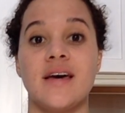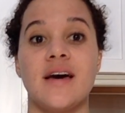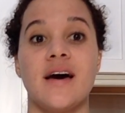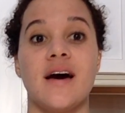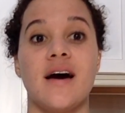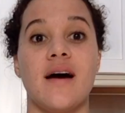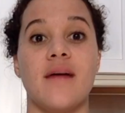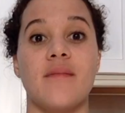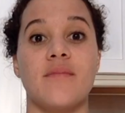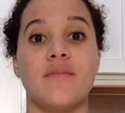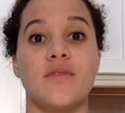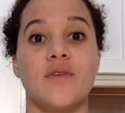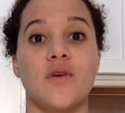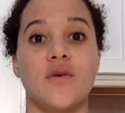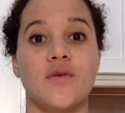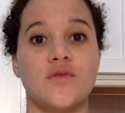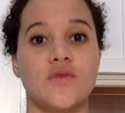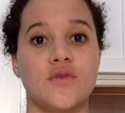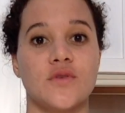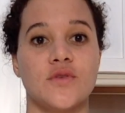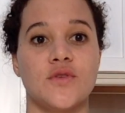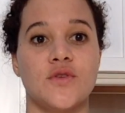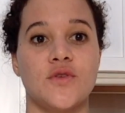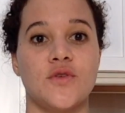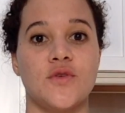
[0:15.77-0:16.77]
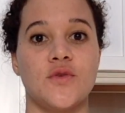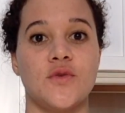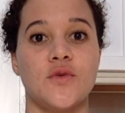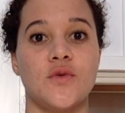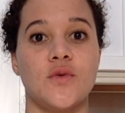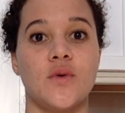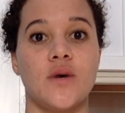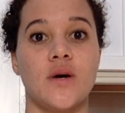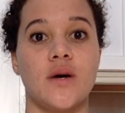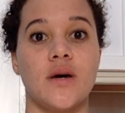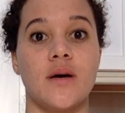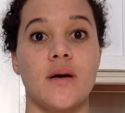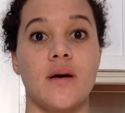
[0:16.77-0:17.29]
Those are
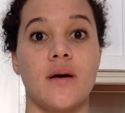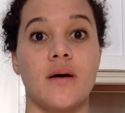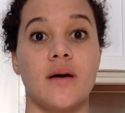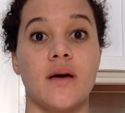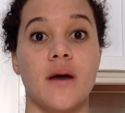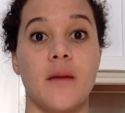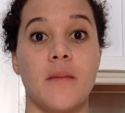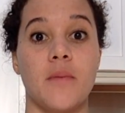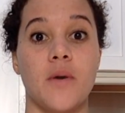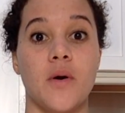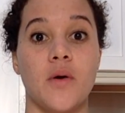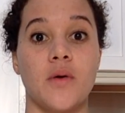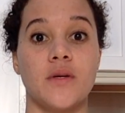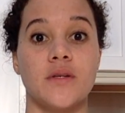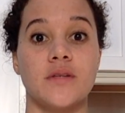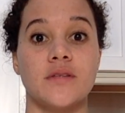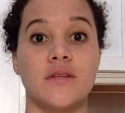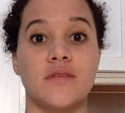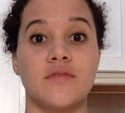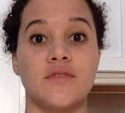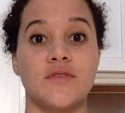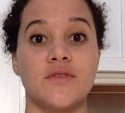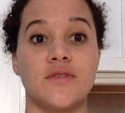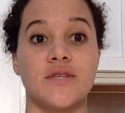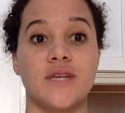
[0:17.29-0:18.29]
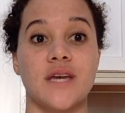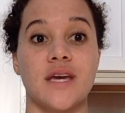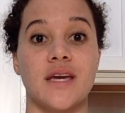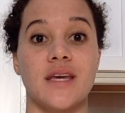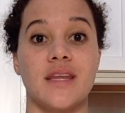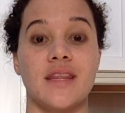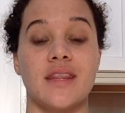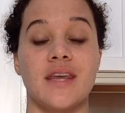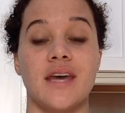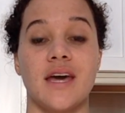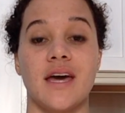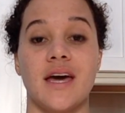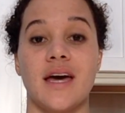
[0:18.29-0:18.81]
two components of your day
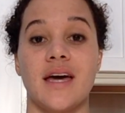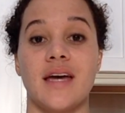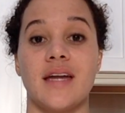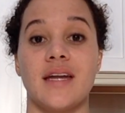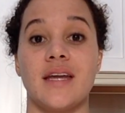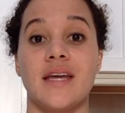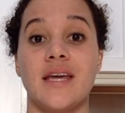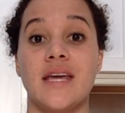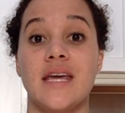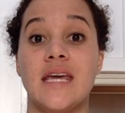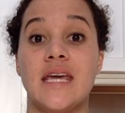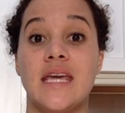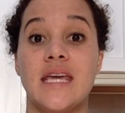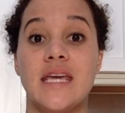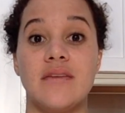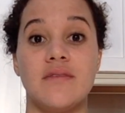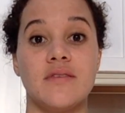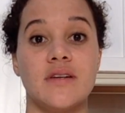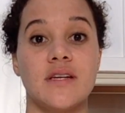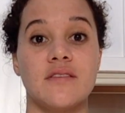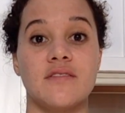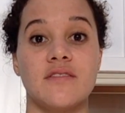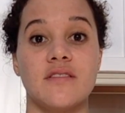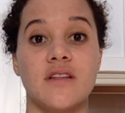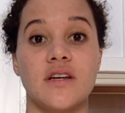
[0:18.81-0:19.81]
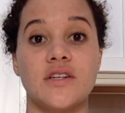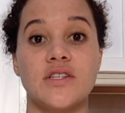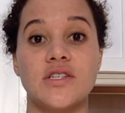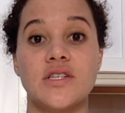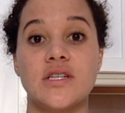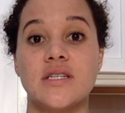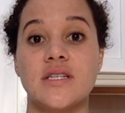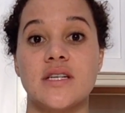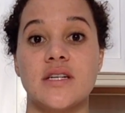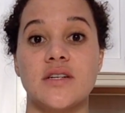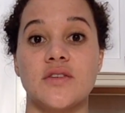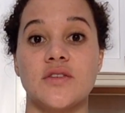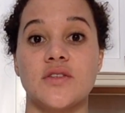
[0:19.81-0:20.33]
that even if lunch and
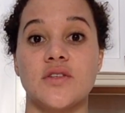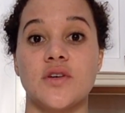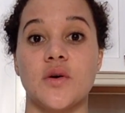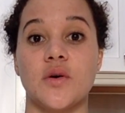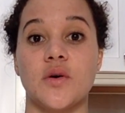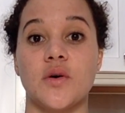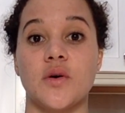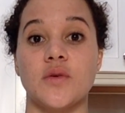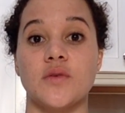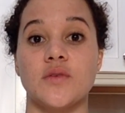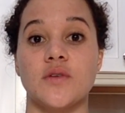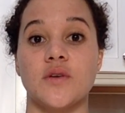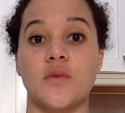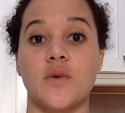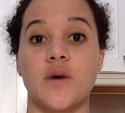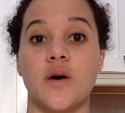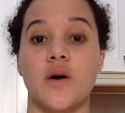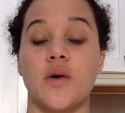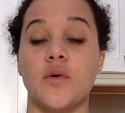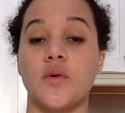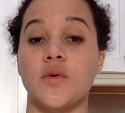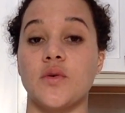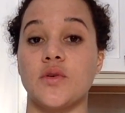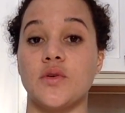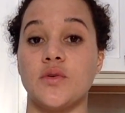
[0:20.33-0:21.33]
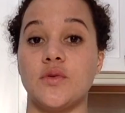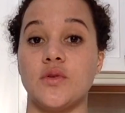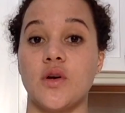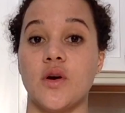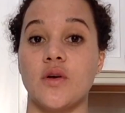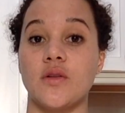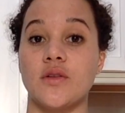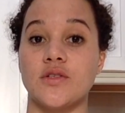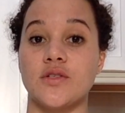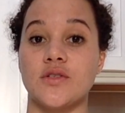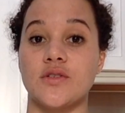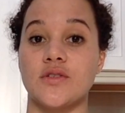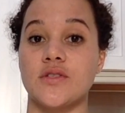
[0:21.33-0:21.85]
dinner don't go so well, you know
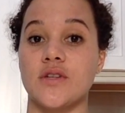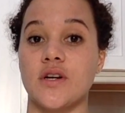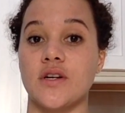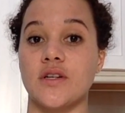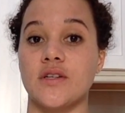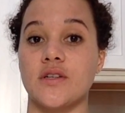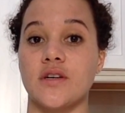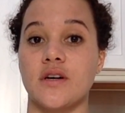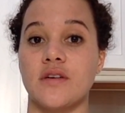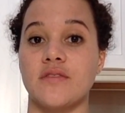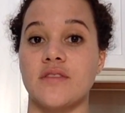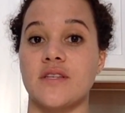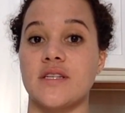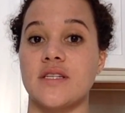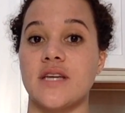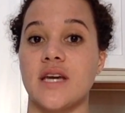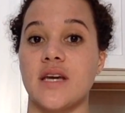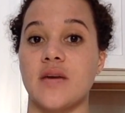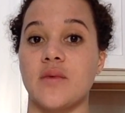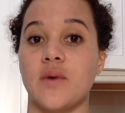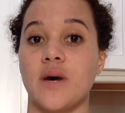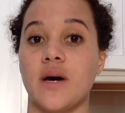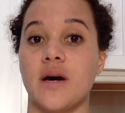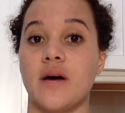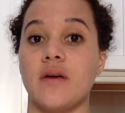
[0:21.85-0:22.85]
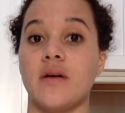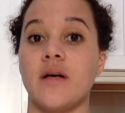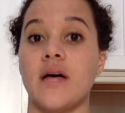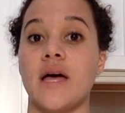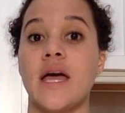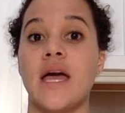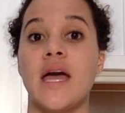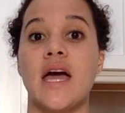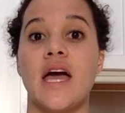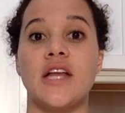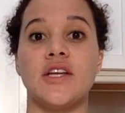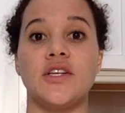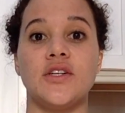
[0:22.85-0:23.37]
that you started off the day well,
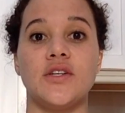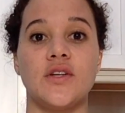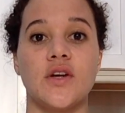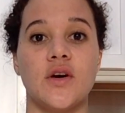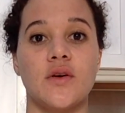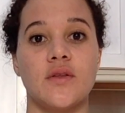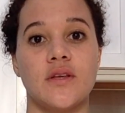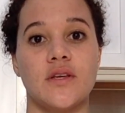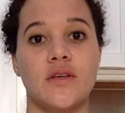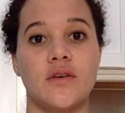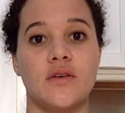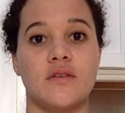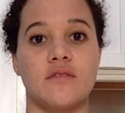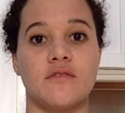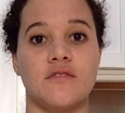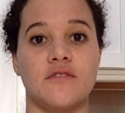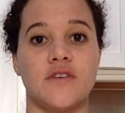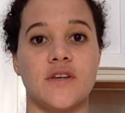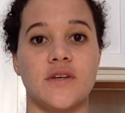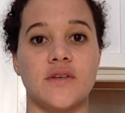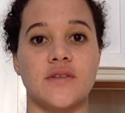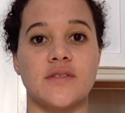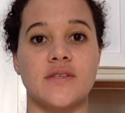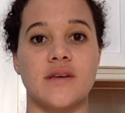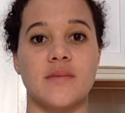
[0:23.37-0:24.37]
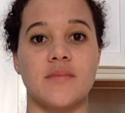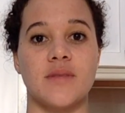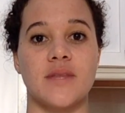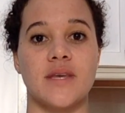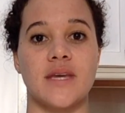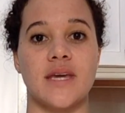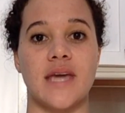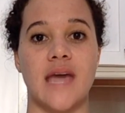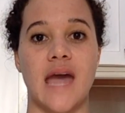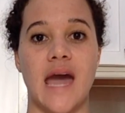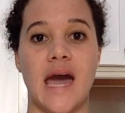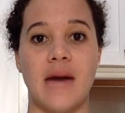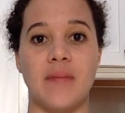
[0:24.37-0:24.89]
and you know that you can fill some of the
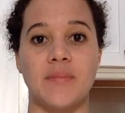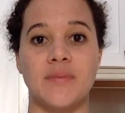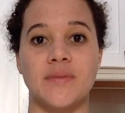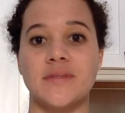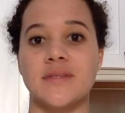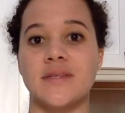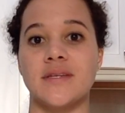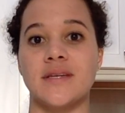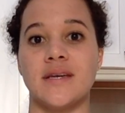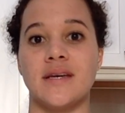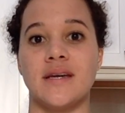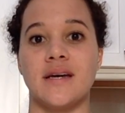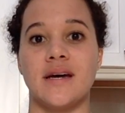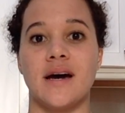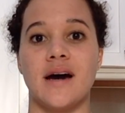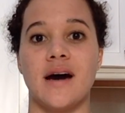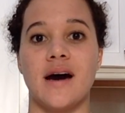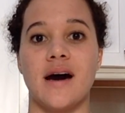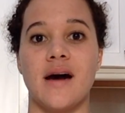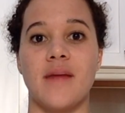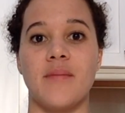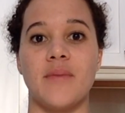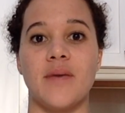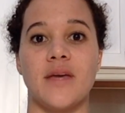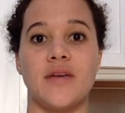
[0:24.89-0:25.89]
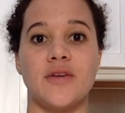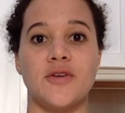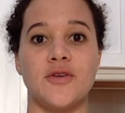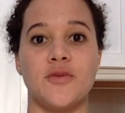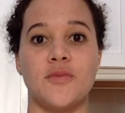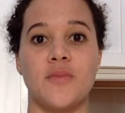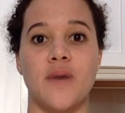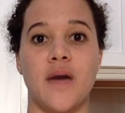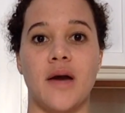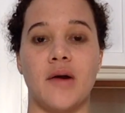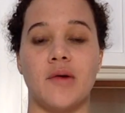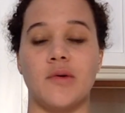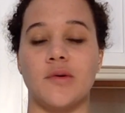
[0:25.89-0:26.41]
gaps in your
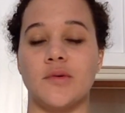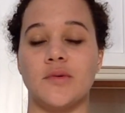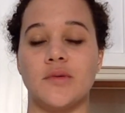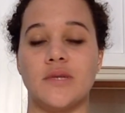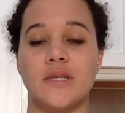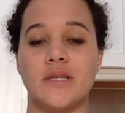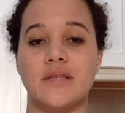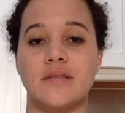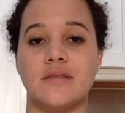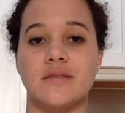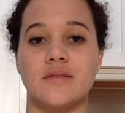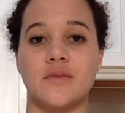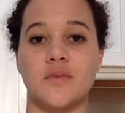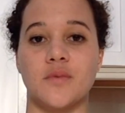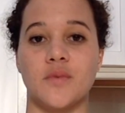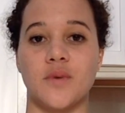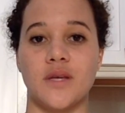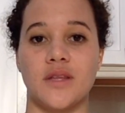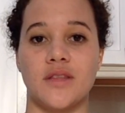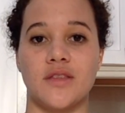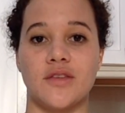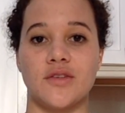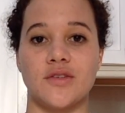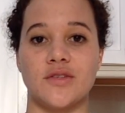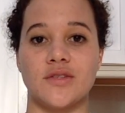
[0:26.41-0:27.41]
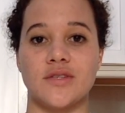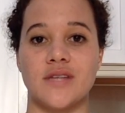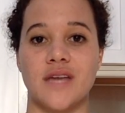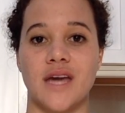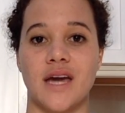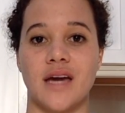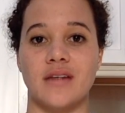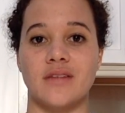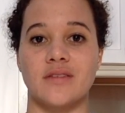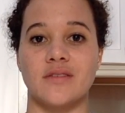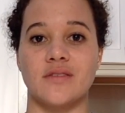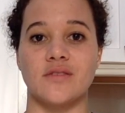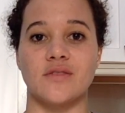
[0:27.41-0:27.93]
macro needs with your
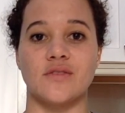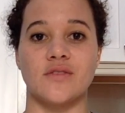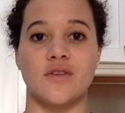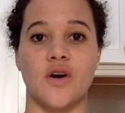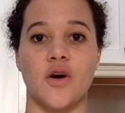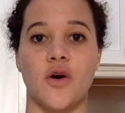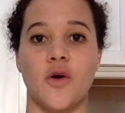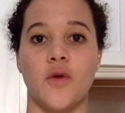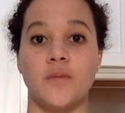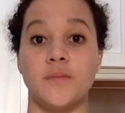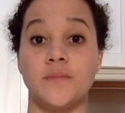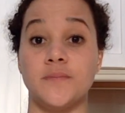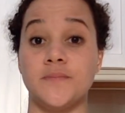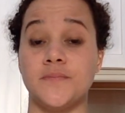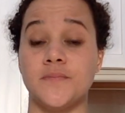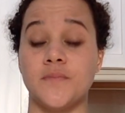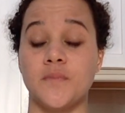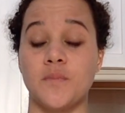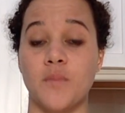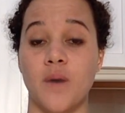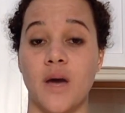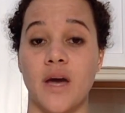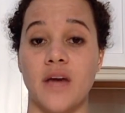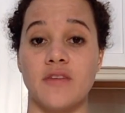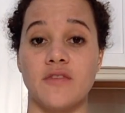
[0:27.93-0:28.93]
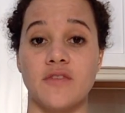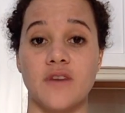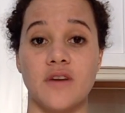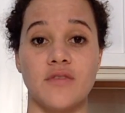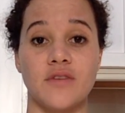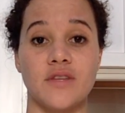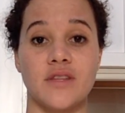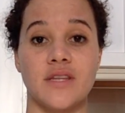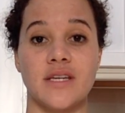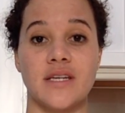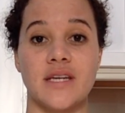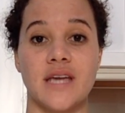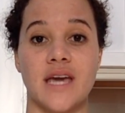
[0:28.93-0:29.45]
snacks. So my
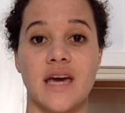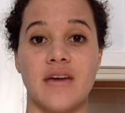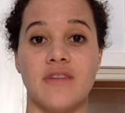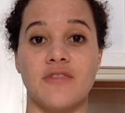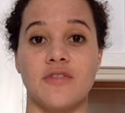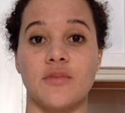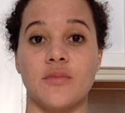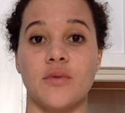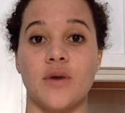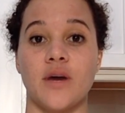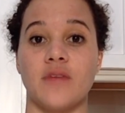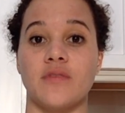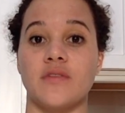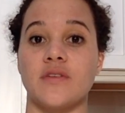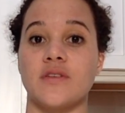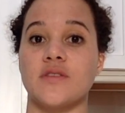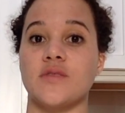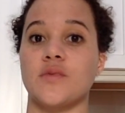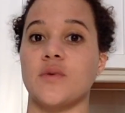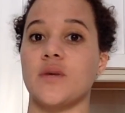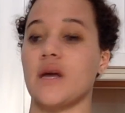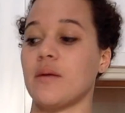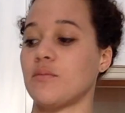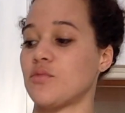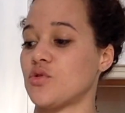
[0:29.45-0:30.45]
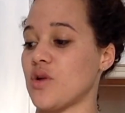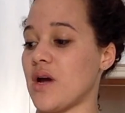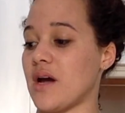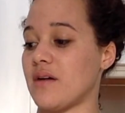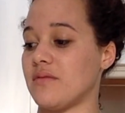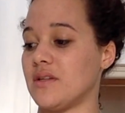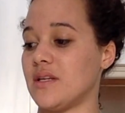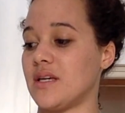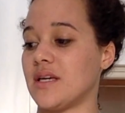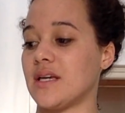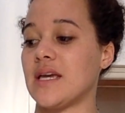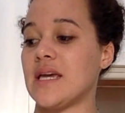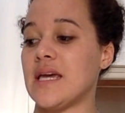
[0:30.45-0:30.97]
favorite thing to have for breakfast when I'm
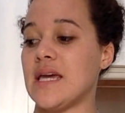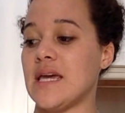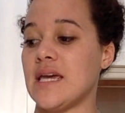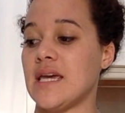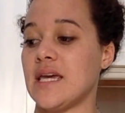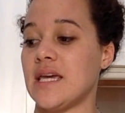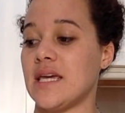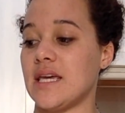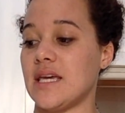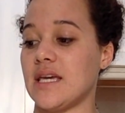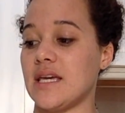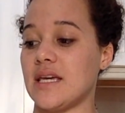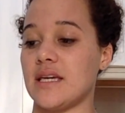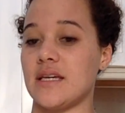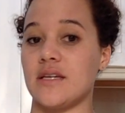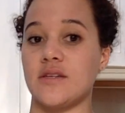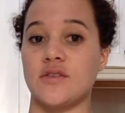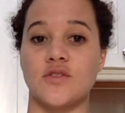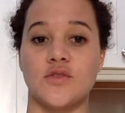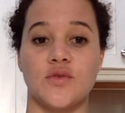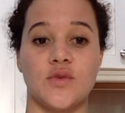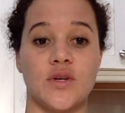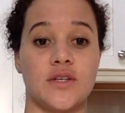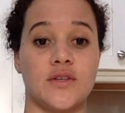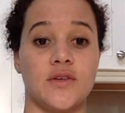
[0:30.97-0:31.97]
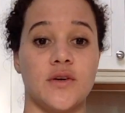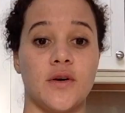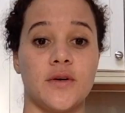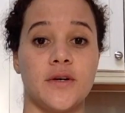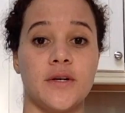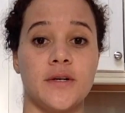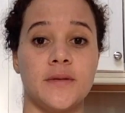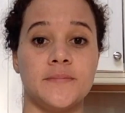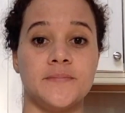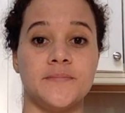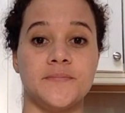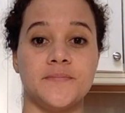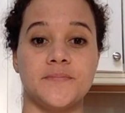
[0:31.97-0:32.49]
traveling is Greek
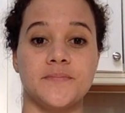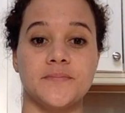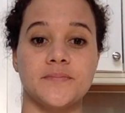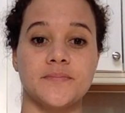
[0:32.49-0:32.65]
yogurt.